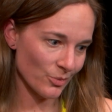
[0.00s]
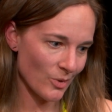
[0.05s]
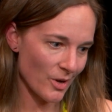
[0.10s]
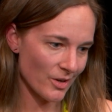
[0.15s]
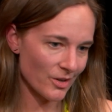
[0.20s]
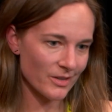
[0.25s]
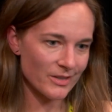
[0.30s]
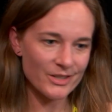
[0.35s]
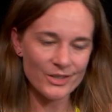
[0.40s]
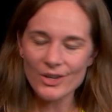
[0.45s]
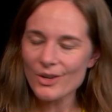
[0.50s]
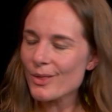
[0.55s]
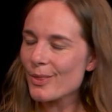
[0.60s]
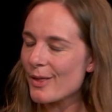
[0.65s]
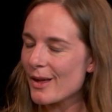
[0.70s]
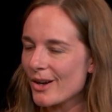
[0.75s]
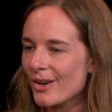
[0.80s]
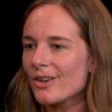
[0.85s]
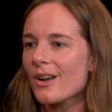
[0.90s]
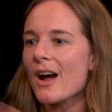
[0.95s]
water is a good
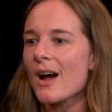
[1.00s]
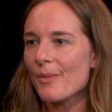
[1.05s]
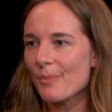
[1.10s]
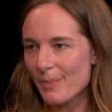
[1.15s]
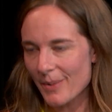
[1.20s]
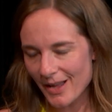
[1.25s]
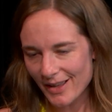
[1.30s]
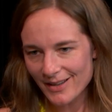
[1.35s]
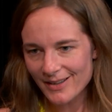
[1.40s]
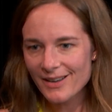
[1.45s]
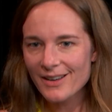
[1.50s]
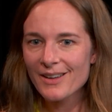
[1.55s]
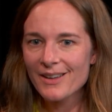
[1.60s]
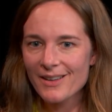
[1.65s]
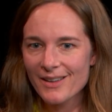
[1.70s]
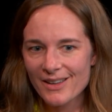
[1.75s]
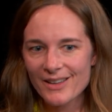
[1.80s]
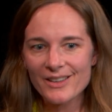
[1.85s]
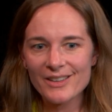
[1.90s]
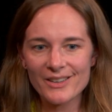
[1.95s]
thing or not, but
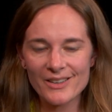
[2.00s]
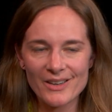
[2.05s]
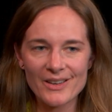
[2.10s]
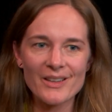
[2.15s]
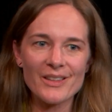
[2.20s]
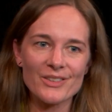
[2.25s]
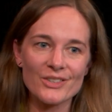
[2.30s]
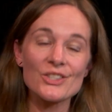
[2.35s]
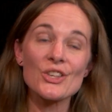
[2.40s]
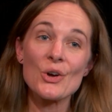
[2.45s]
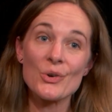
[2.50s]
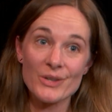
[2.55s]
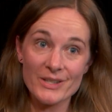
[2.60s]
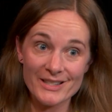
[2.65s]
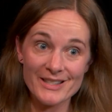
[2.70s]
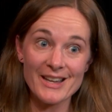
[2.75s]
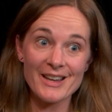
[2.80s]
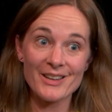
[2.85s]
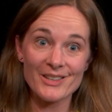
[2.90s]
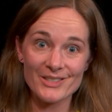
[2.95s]
soda
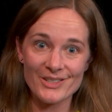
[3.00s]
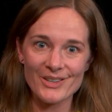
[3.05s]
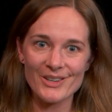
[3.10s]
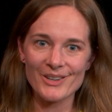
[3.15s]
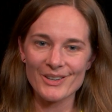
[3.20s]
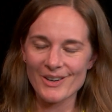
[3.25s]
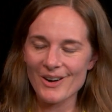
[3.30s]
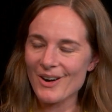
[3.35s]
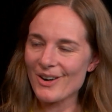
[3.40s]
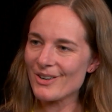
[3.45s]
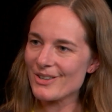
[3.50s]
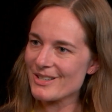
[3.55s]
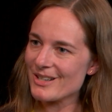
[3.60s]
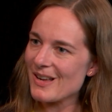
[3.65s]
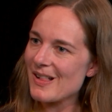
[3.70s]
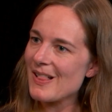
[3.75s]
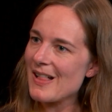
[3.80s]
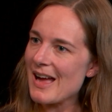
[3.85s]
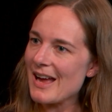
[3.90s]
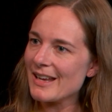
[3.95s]
sales are
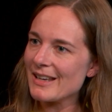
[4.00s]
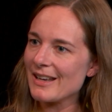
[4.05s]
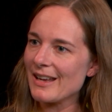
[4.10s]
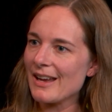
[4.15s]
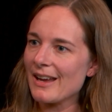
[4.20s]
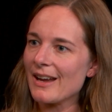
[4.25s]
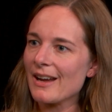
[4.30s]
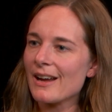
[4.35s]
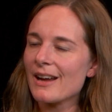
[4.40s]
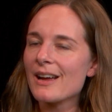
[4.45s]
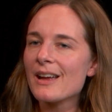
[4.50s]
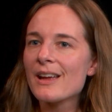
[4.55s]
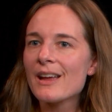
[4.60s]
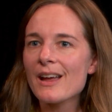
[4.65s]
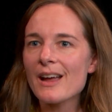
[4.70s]
declining.